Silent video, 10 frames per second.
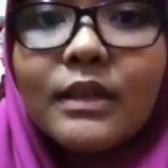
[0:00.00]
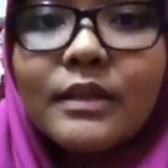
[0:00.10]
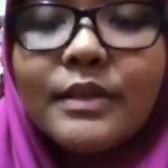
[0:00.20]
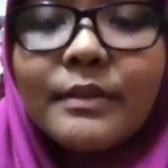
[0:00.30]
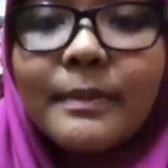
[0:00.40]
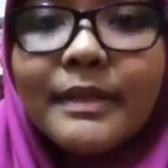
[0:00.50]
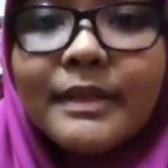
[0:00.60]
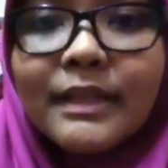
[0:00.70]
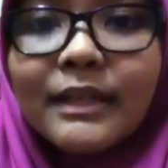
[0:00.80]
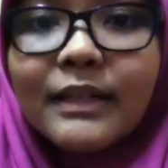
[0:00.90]
So
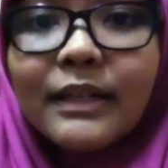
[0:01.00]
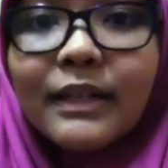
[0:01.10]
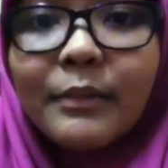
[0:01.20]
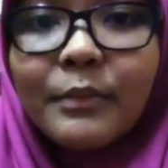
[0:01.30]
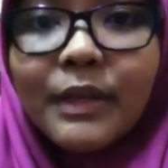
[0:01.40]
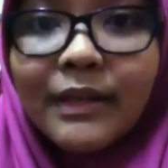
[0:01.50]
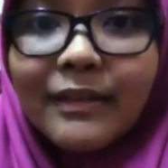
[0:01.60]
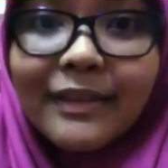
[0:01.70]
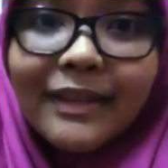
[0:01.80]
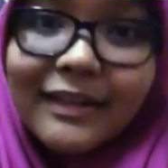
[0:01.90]
basically we are
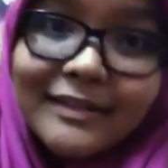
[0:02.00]
that